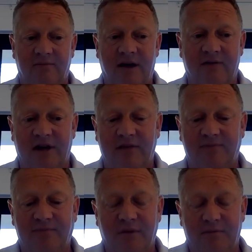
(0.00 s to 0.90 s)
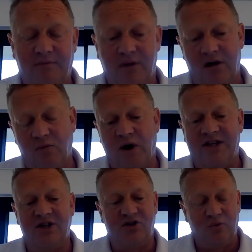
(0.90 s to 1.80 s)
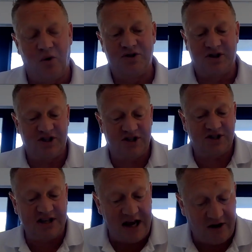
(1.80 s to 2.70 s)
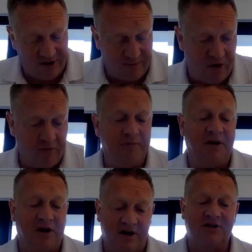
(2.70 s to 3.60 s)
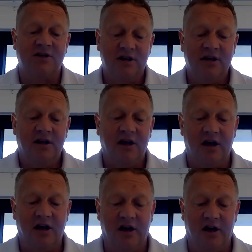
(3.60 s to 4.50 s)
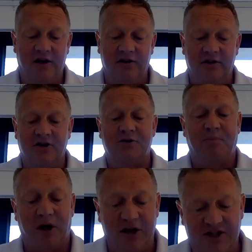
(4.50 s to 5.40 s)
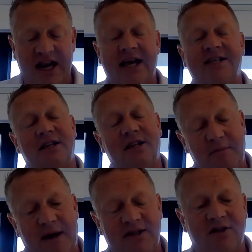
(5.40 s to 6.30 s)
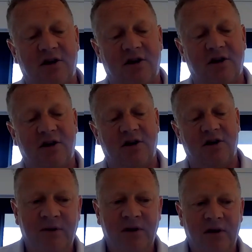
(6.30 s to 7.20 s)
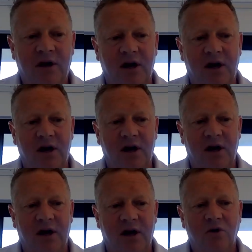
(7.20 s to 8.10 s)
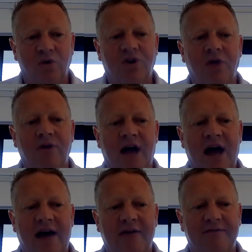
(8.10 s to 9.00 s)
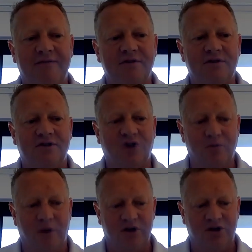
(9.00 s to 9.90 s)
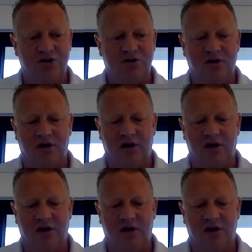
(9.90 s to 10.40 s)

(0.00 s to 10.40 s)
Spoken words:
heavily weighted towards the seller at the moment, because the supply is less and the demand's high, then we don't have so much